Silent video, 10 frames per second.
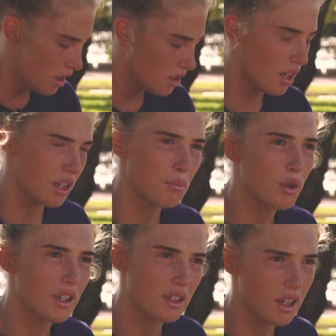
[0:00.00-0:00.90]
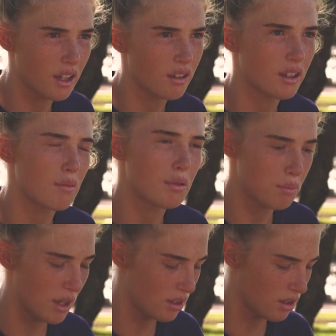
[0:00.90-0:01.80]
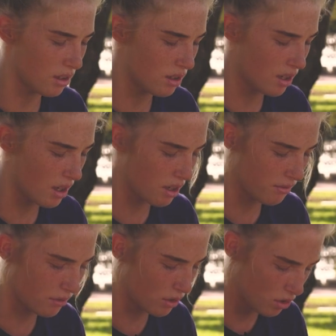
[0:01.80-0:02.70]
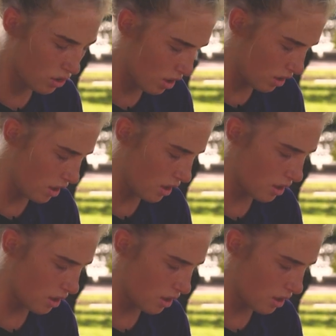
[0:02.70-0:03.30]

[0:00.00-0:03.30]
started putting together a couple of pieces for the jersey